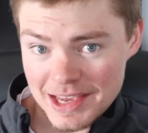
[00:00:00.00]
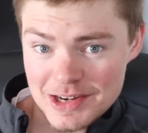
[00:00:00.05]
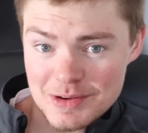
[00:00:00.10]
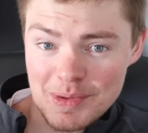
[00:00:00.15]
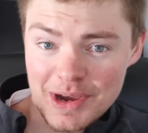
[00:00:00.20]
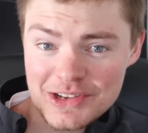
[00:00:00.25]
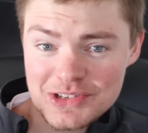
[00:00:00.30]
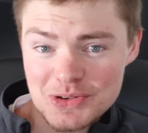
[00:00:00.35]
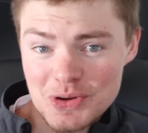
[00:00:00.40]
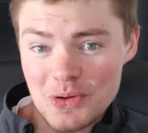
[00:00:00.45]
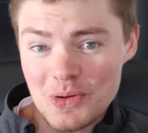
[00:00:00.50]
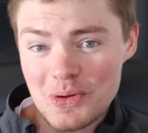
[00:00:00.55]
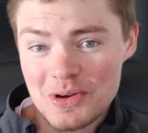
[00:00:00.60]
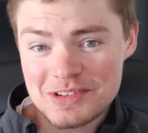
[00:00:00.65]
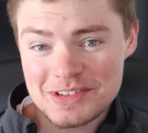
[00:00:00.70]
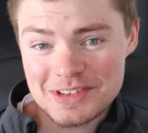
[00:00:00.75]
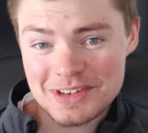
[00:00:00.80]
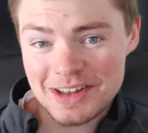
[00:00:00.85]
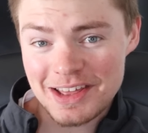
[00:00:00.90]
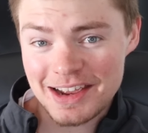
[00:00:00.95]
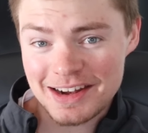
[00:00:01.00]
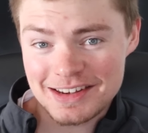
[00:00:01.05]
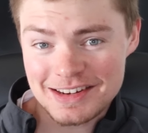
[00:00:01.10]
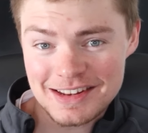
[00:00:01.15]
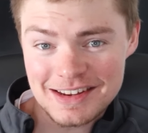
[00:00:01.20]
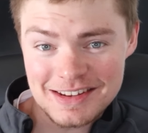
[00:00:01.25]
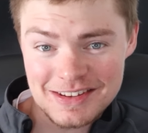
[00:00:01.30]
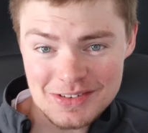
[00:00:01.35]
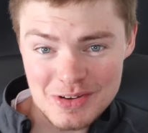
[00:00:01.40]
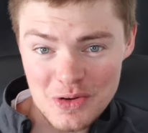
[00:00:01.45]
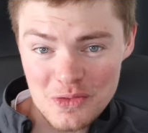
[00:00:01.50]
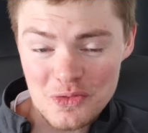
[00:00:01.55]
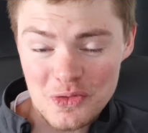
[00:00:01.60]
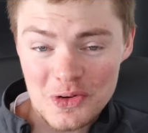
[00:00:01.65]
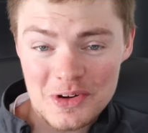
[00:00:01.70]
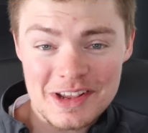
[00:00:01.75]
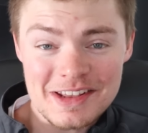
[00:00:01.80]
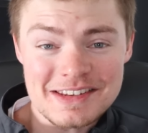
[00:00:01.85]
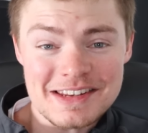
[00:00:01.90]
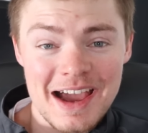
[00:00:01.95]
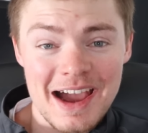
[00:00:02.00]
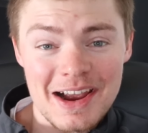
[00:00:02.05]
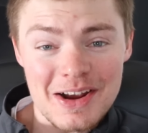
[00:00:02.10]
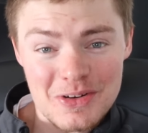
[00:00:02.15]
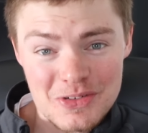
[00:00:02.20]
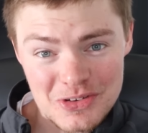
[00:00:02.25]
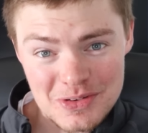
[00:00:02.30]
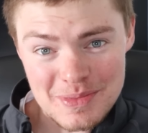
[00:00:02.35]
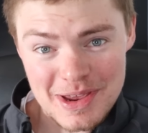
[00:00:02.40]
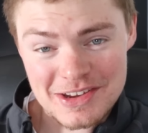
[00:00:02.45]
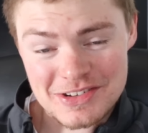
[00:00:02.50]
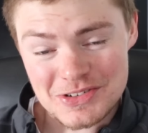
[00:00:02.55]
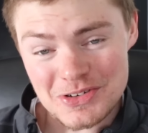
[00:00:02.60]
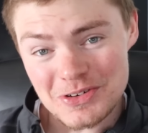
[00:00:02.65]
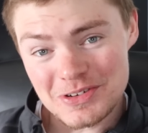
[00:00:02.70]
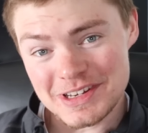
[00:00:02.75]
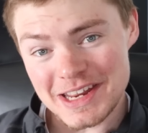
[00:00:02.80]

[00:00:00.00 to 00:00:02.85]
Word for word: And my school was selected. So for an entire semester,